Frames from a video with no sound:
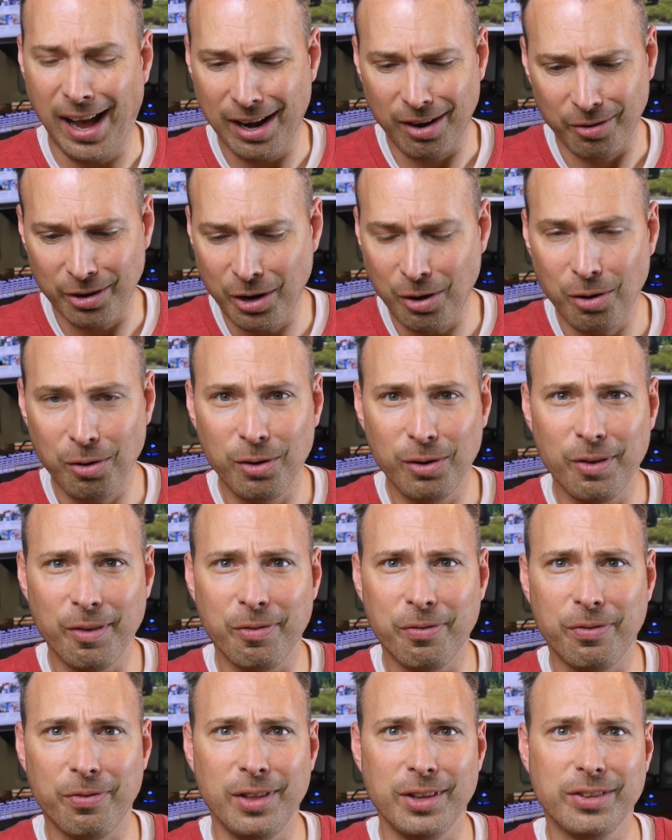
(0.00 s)
I don't know
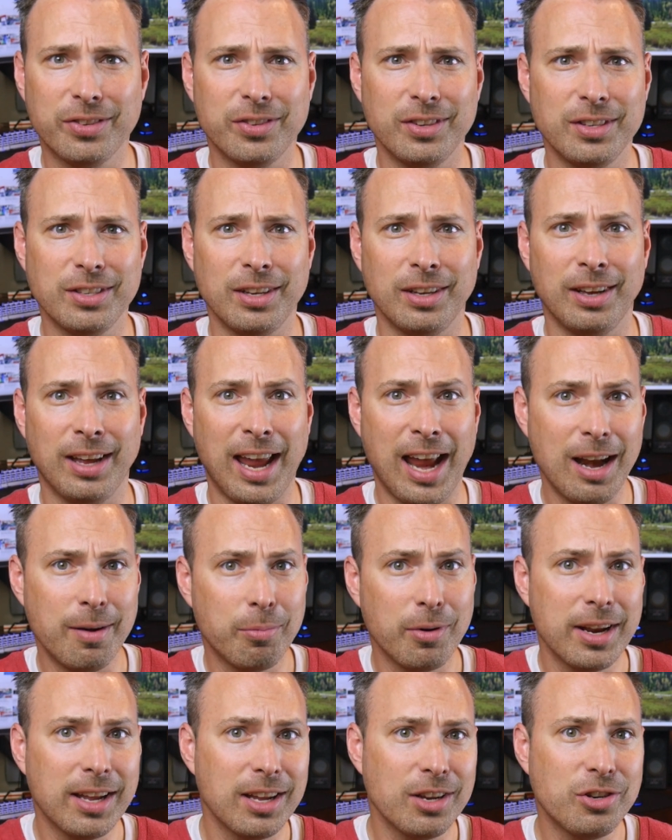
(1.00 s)
if this is a
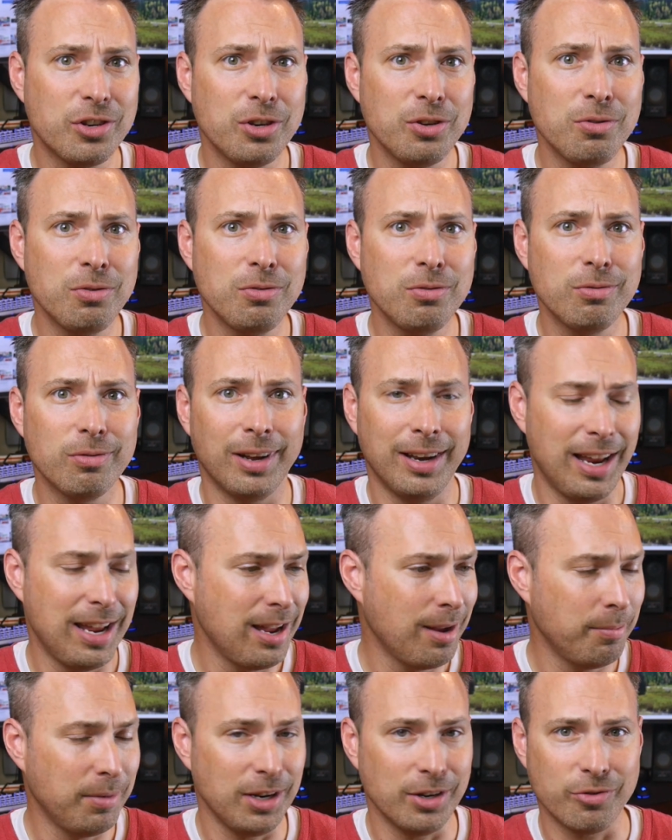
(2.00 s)
handbrake issue, an
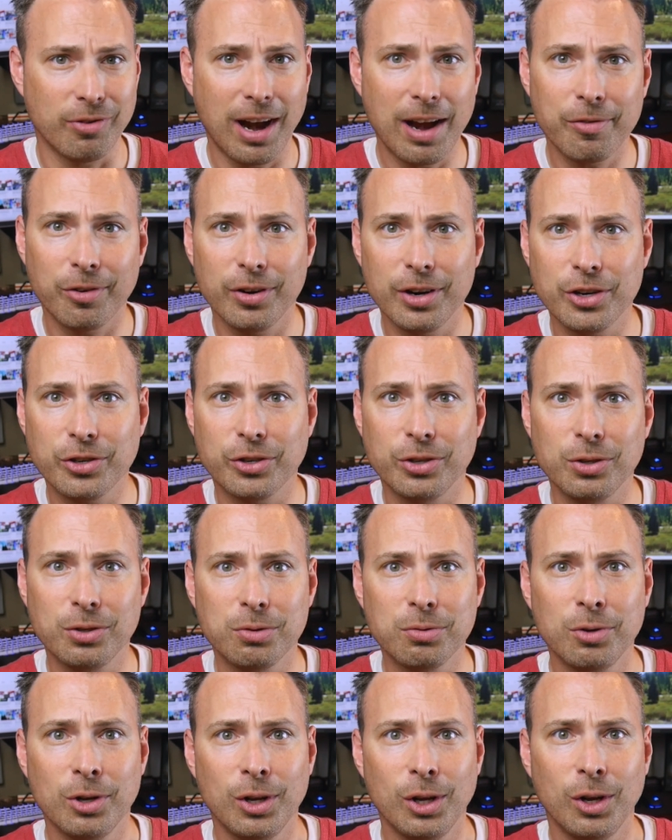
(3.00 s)
AMD driver
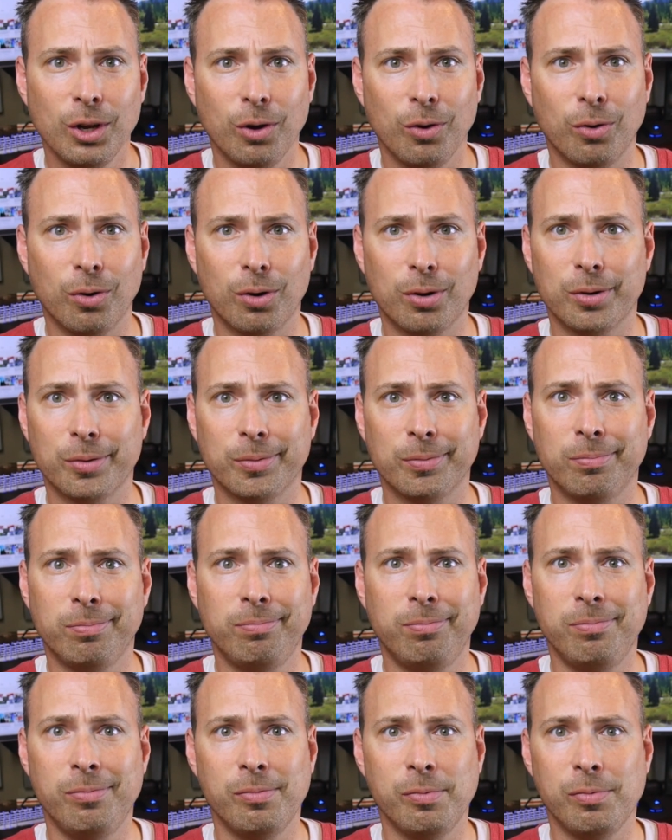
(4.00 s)
issue, or
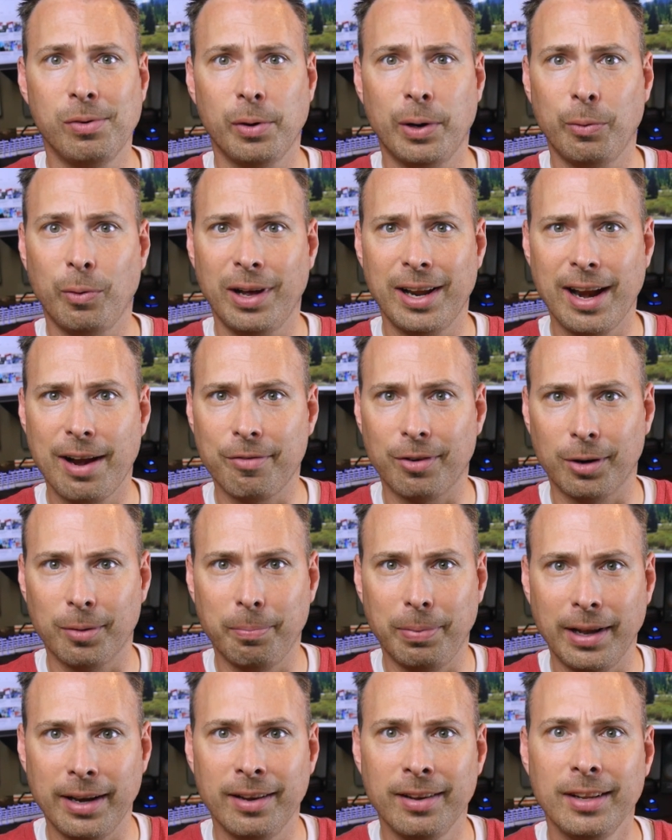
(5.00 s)
whatever,
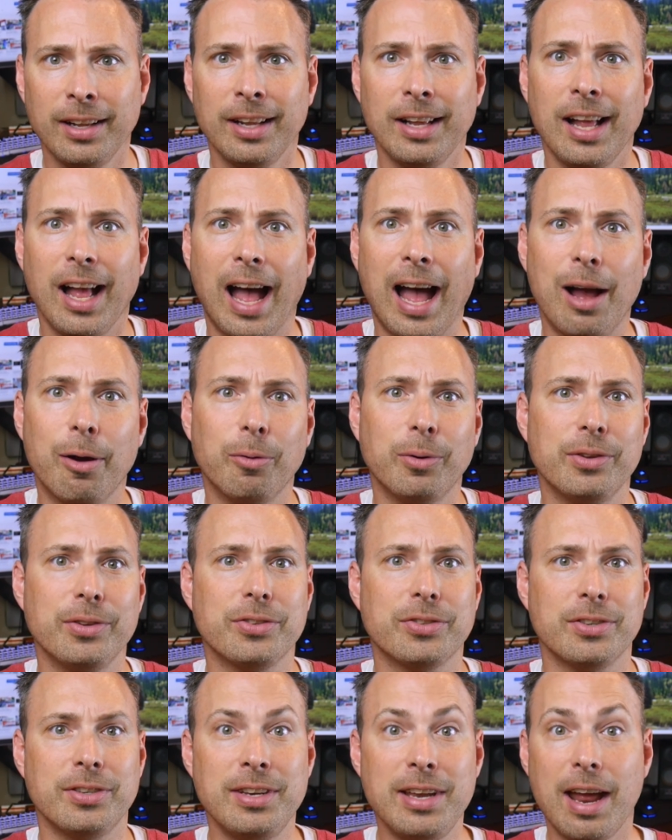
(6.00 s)
but I
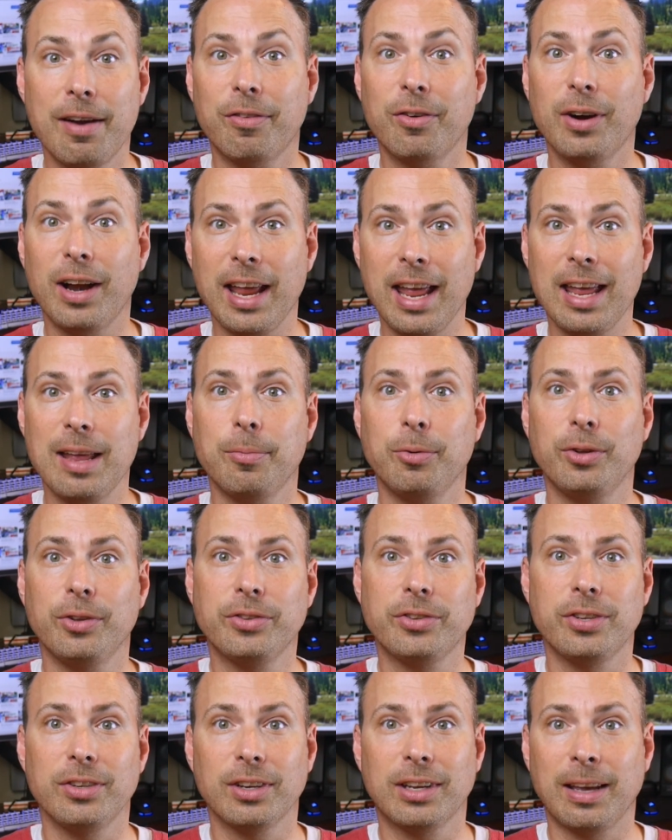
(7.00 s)
was never able
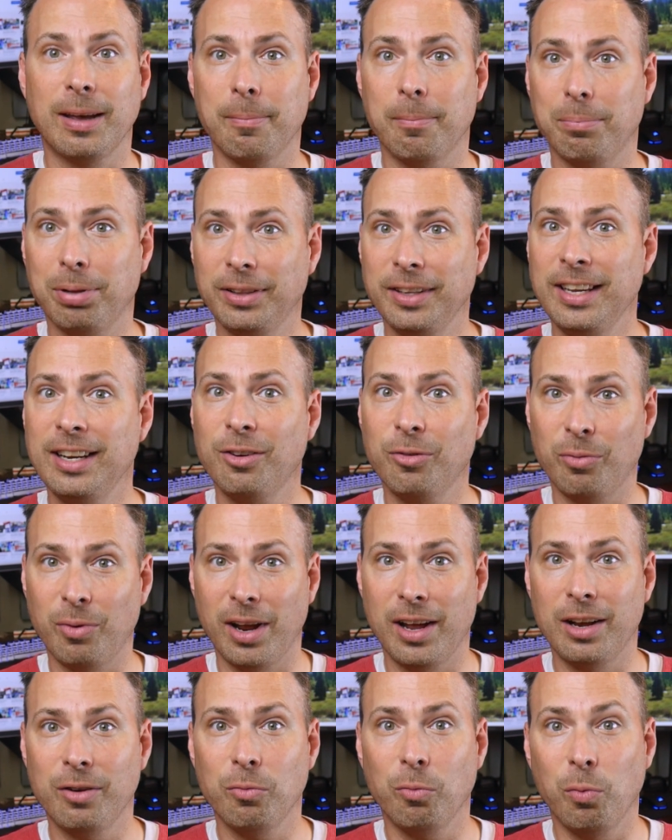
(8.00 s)
to complete a
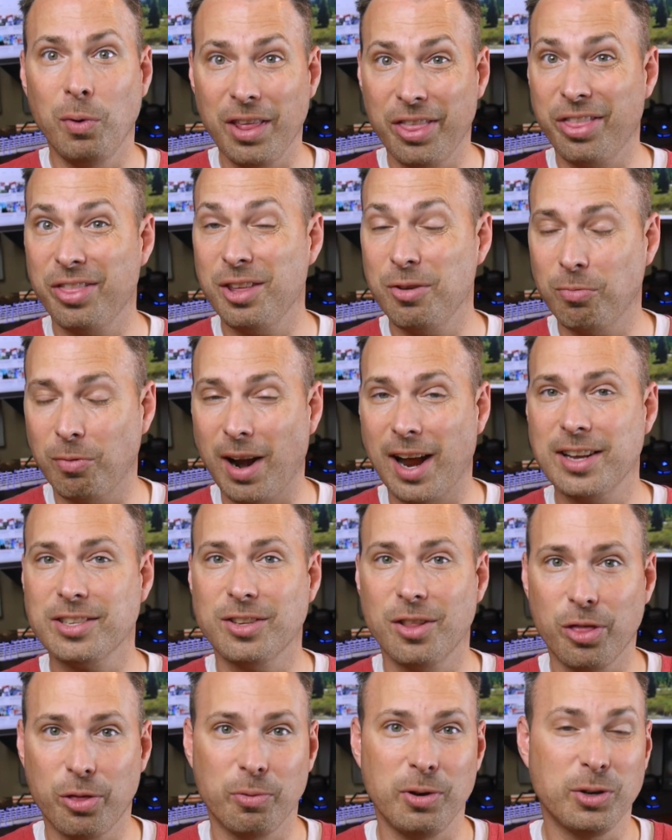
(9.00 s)
run with the
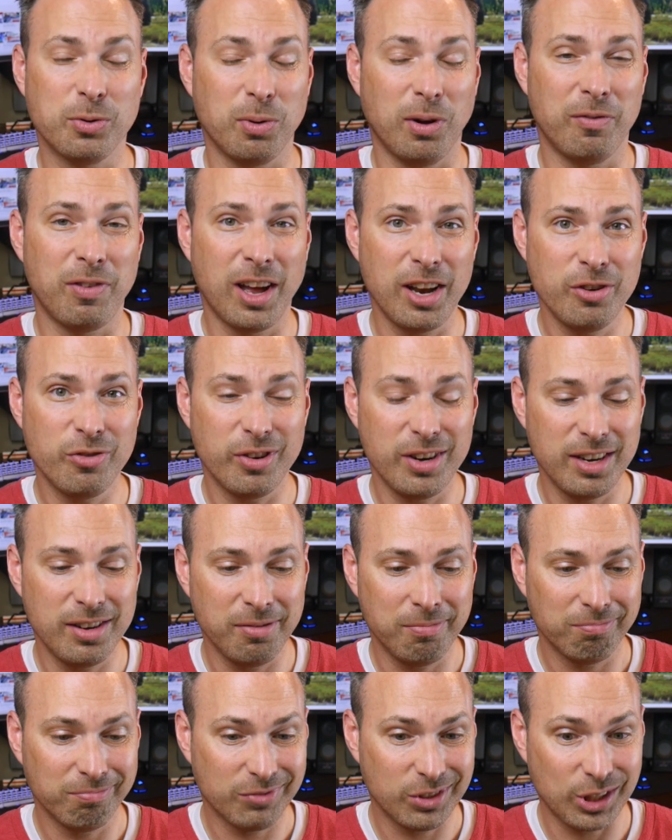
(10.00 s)
Ryzen 3
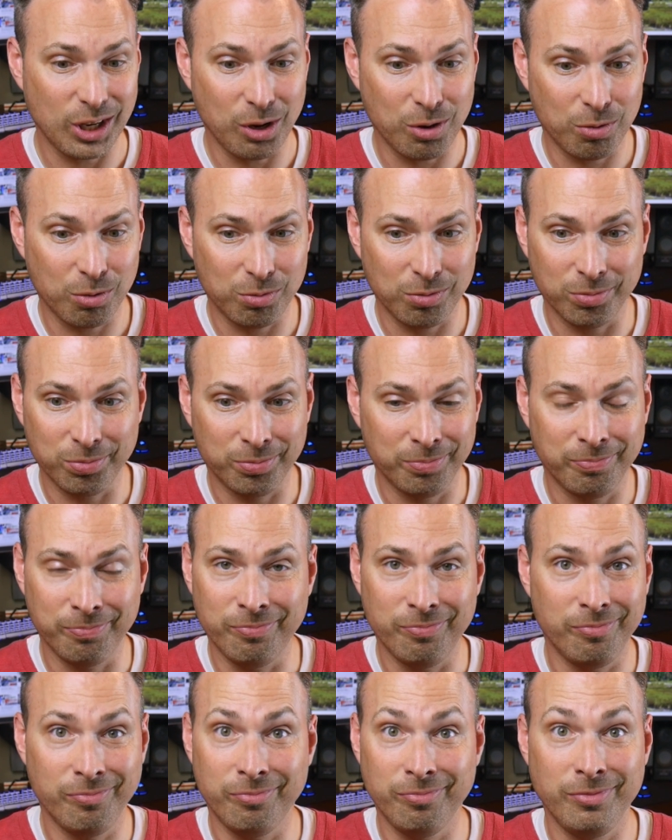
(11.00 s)
1200, so
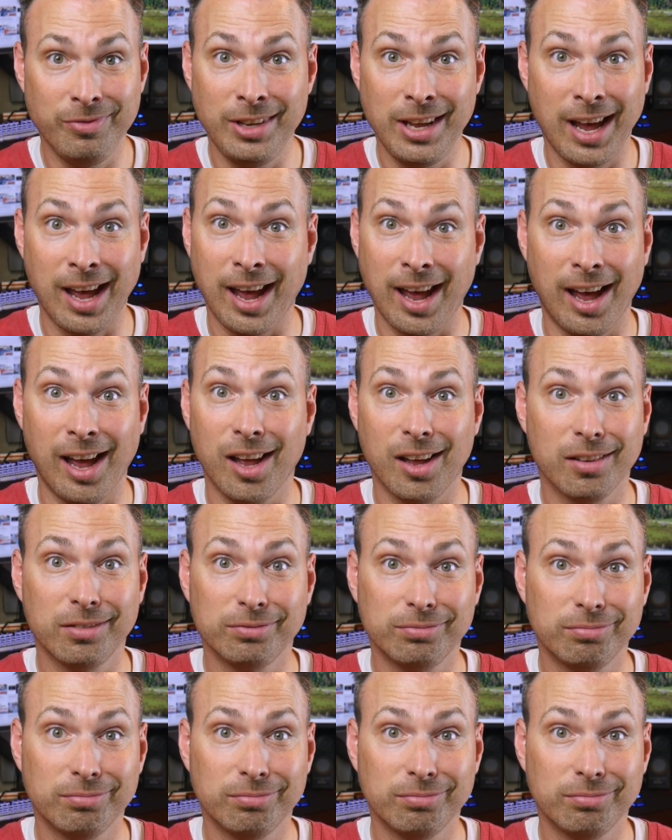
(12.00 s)
yeah.